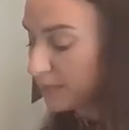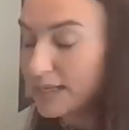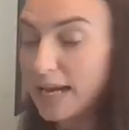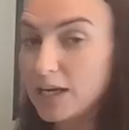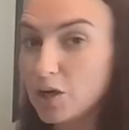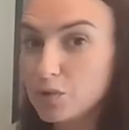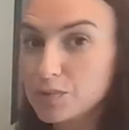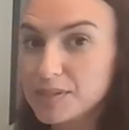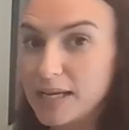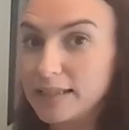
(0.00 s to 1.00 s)

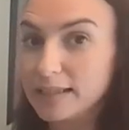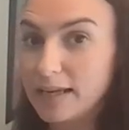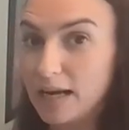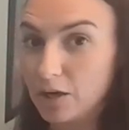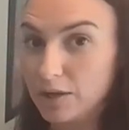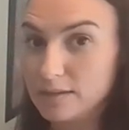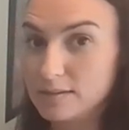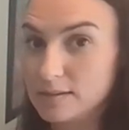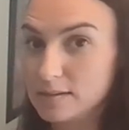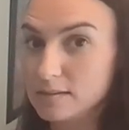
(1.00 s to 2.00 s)
potatoes and the
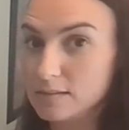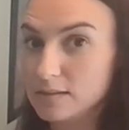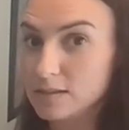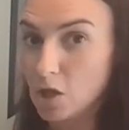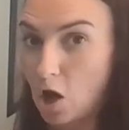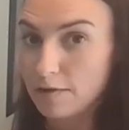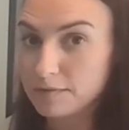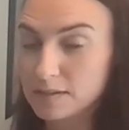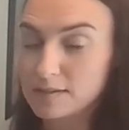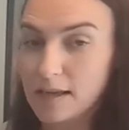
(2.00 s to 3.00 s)
carrots
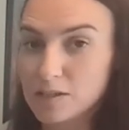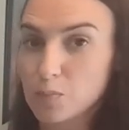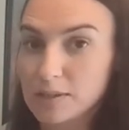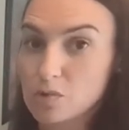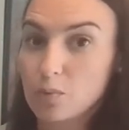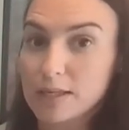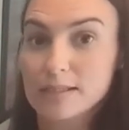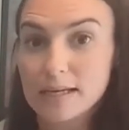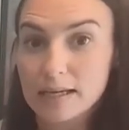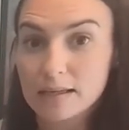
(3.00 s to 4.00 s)
soft because that's what's going
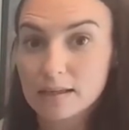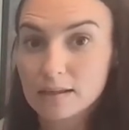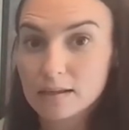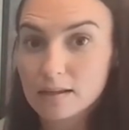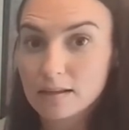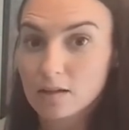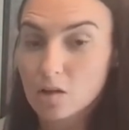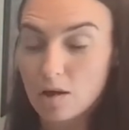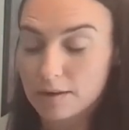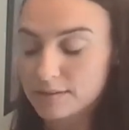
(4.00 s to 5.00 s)
to take the
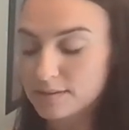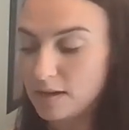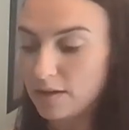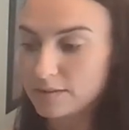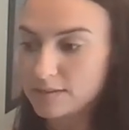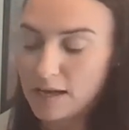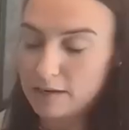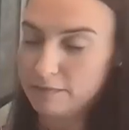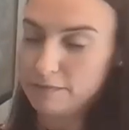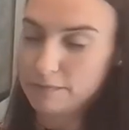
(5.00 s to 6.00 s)
longest other uh, side
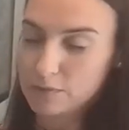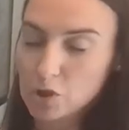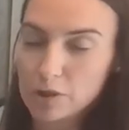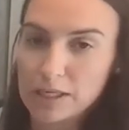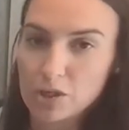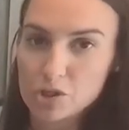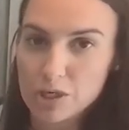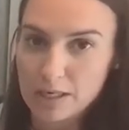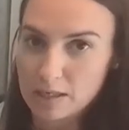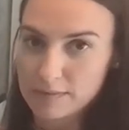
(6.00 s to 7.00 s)
of cooking your
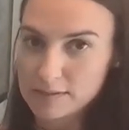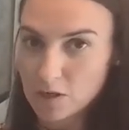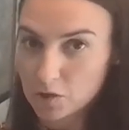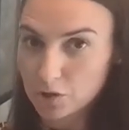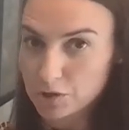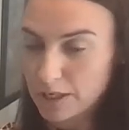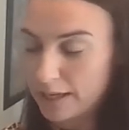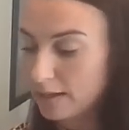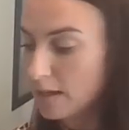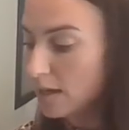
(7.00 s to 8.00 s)
chicken if it's not cooked
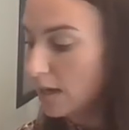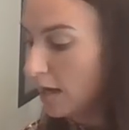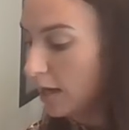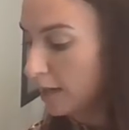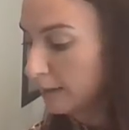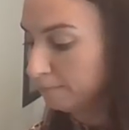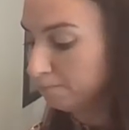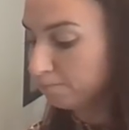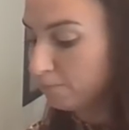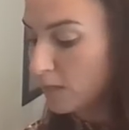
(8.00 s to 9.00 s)
yet.
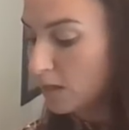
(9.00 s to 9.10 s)
Um,